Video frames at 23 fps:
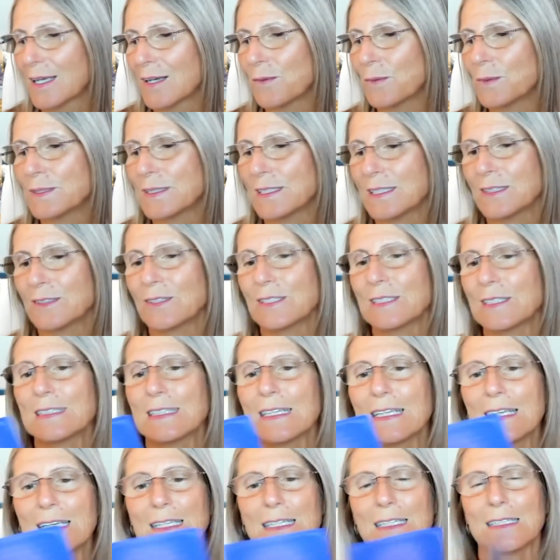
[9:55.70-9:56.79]
What's
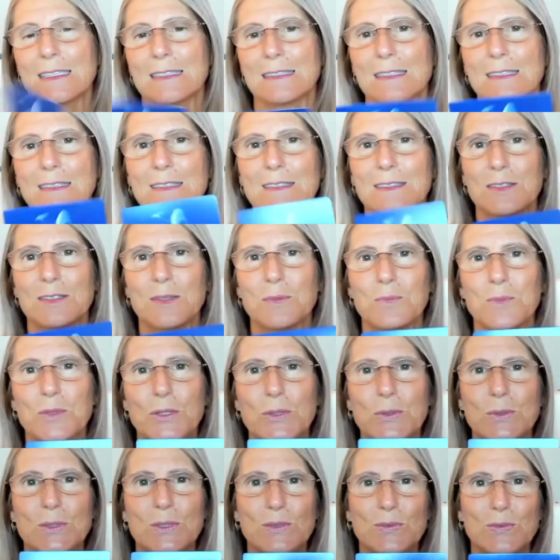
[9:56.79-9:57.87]
interesting is this is a
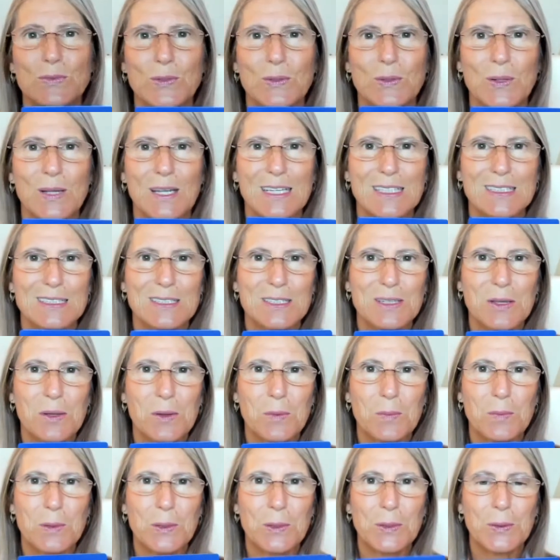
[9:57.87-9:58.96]
beautiful indigo
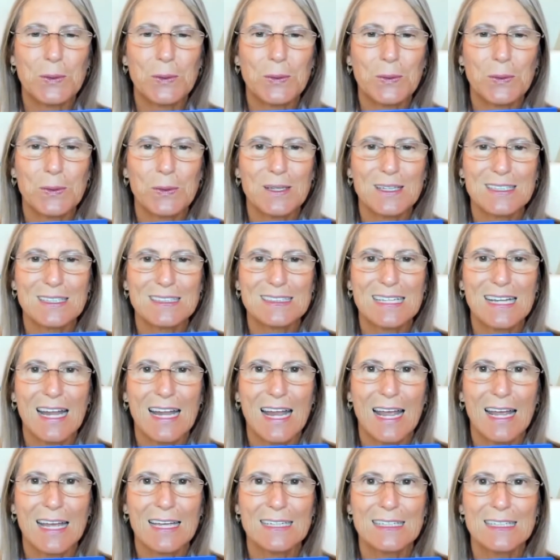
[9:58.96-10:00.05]
blue, isn't
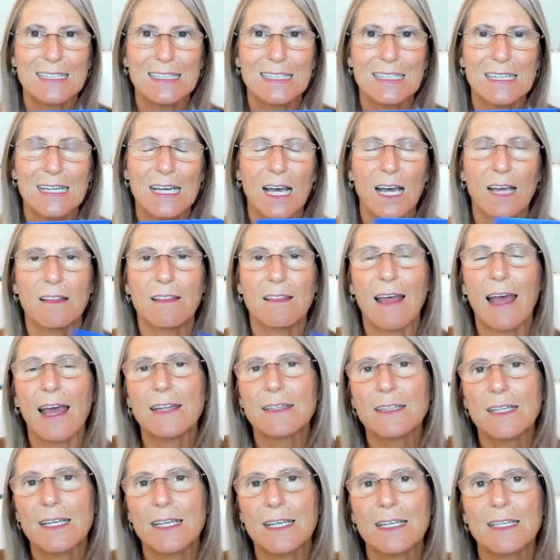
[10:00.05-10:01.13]
it? And that
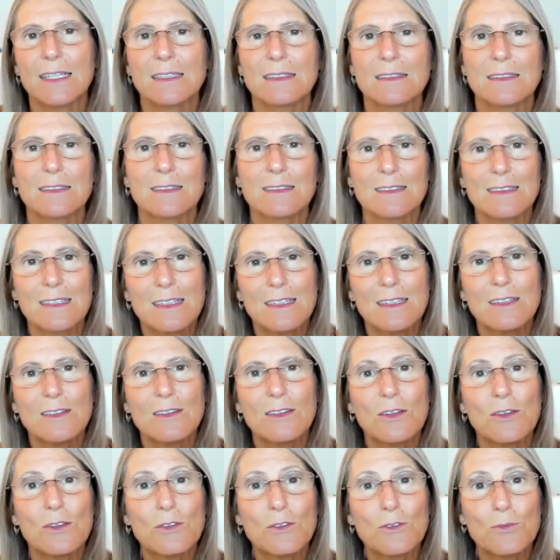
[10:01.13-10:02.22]
is
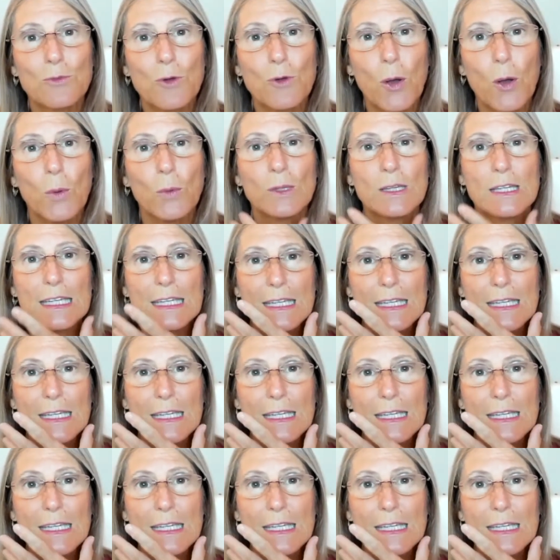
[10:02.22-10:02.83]
the throat, the